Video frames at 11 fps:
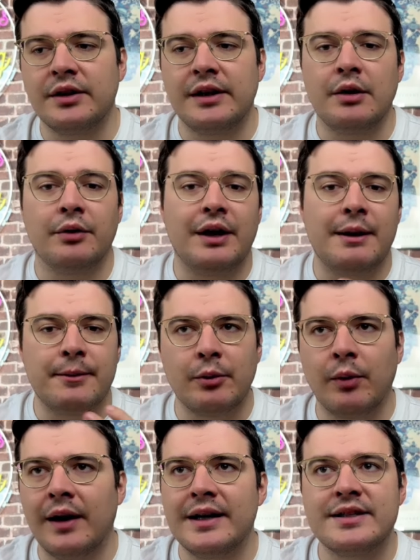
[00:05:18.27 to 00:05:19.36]
they know the
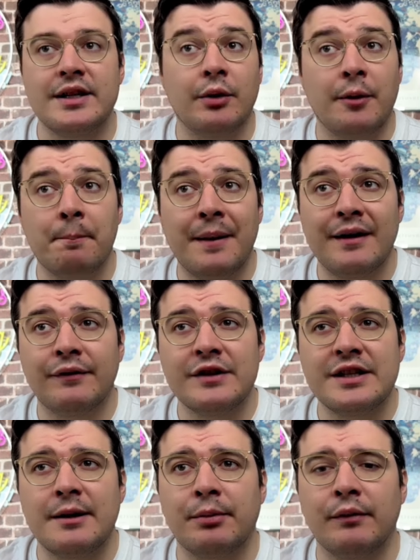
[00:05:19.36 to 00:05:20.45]
APYs, they know the benefits
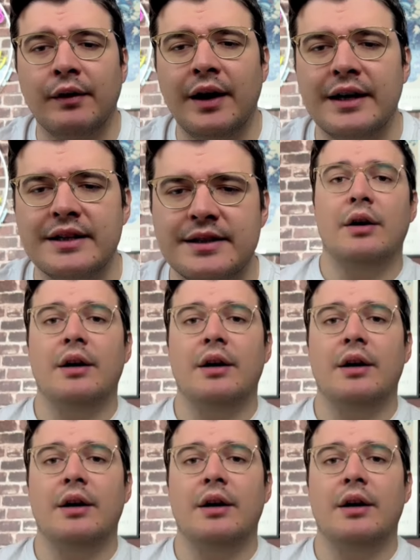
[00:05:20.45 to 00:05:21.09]
that it provides.